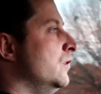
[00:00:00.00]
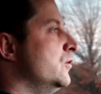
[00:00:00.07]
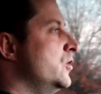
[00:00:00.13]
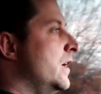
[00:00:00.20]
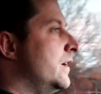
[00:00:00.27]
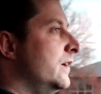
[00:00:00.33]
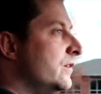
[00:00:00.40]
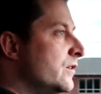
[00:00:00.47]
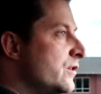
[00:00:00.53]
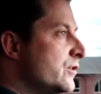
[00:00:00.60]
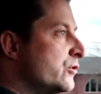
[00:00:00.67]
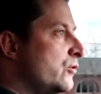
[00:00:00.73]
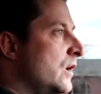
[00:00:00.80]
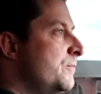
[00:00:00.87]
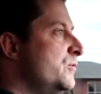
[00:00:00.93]
Check in the
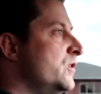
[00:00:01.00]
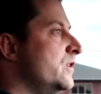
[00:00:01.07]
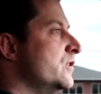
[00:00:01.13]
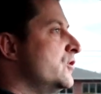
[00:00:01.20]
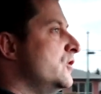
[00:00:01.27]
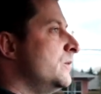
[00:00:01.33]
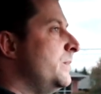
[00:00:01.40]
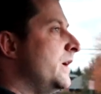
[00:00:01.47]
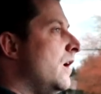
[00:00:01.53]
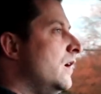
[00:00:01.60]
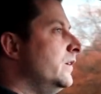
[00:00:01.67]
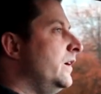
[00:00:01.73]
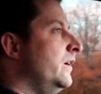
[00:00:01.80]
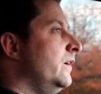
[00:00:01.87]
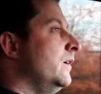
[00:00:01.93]
description, it should be
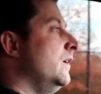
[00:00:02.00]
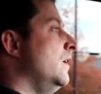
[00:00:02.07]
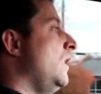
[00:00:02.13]
on there.